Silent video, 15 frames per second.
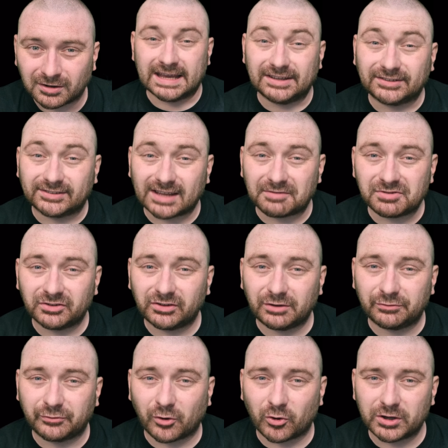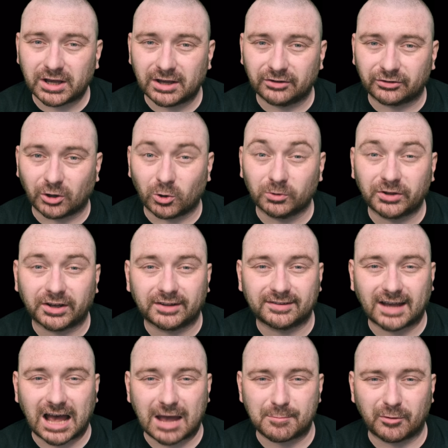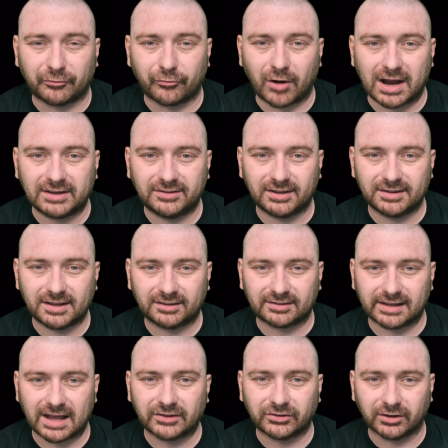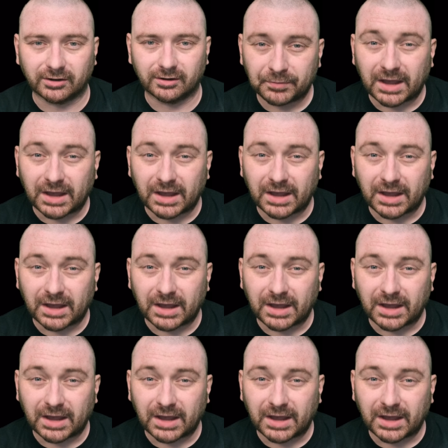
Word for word: He's seventy-four years old at the time of writing this letter,